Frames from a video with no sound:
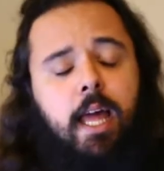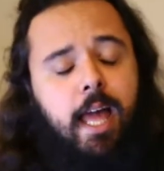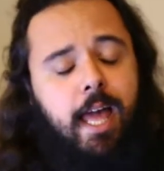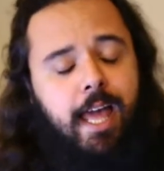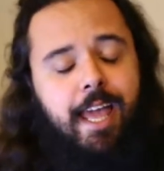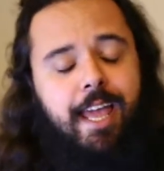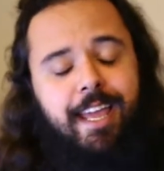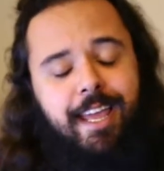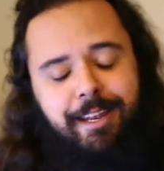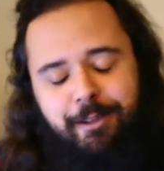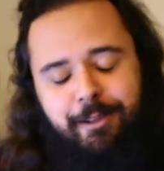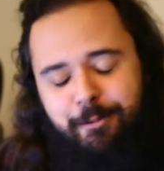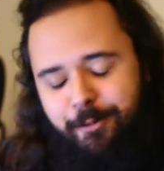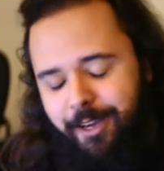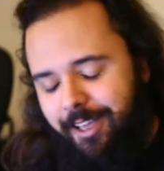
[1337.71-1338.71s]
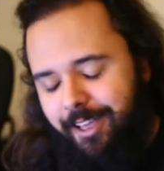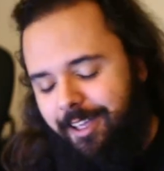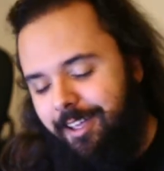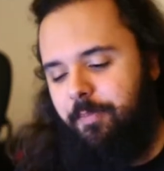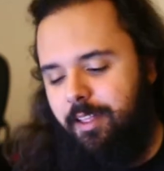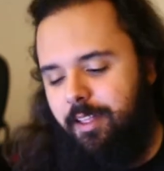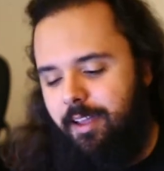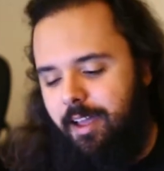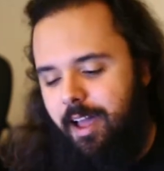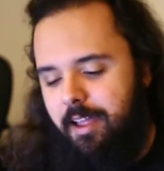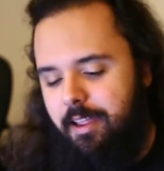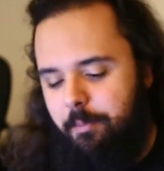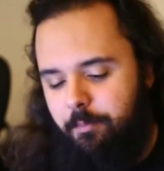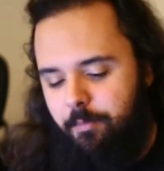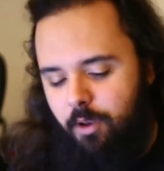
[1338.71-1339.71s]
Anyway, I
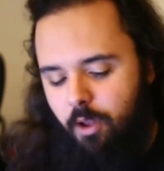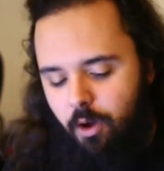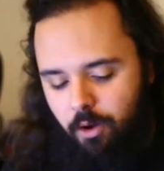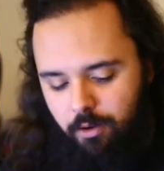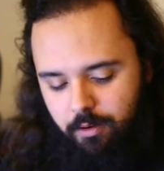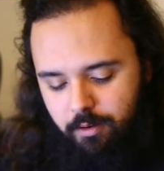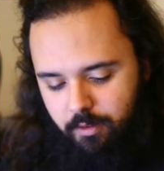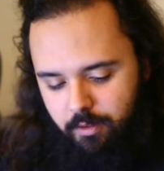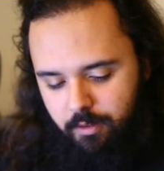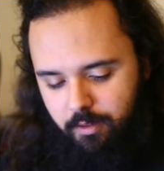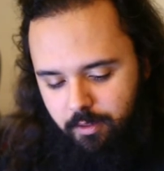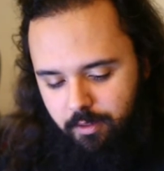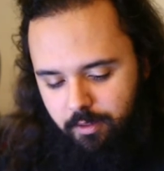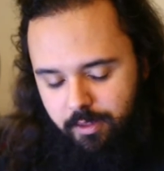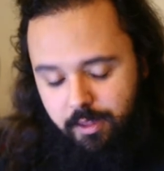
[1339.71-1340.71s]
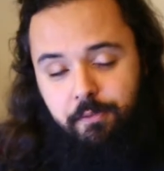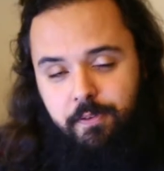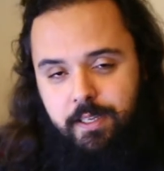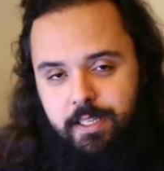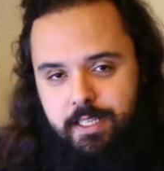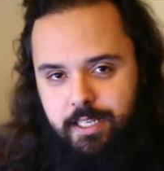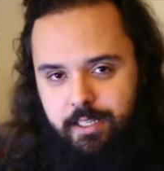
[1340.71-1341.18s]
am not defeated,